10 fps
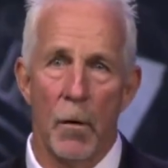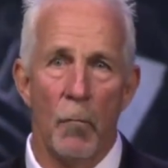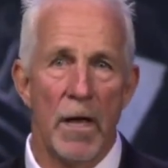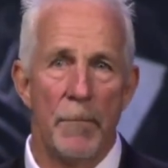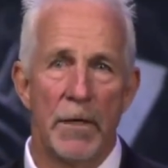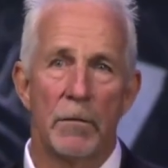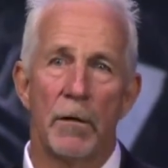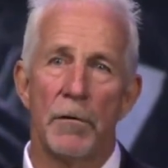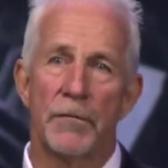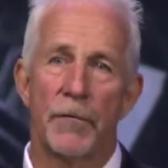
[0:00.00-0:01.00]
We have been
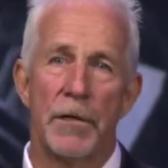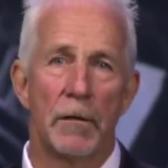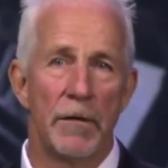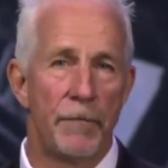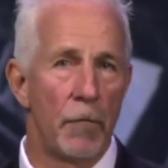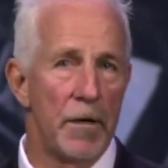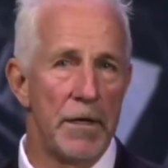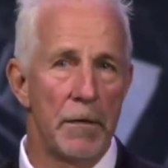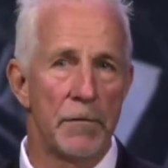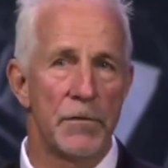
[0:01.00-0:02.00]
close for nearly 40
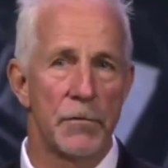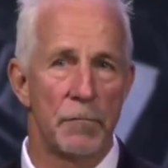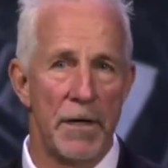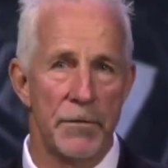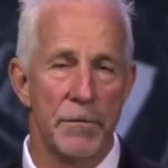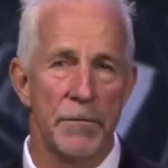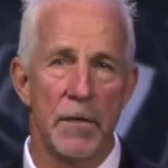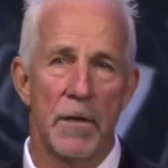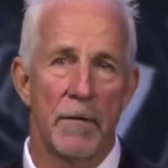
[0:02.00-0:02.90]
years as racers,